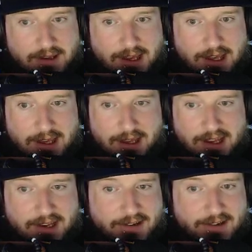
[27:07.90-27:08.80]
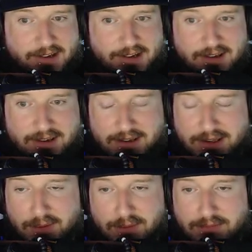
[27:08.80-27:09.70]
And, you
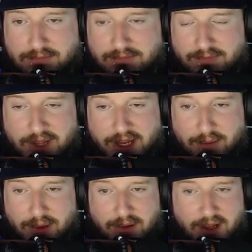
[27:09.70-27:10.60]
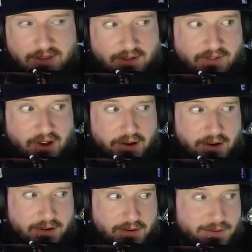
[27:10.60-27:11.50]
know, letting people have their fun.
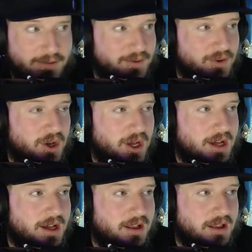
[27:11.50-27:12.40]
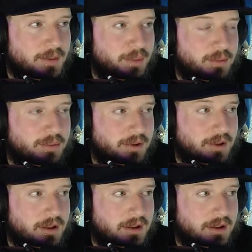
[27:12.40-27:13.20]
Let people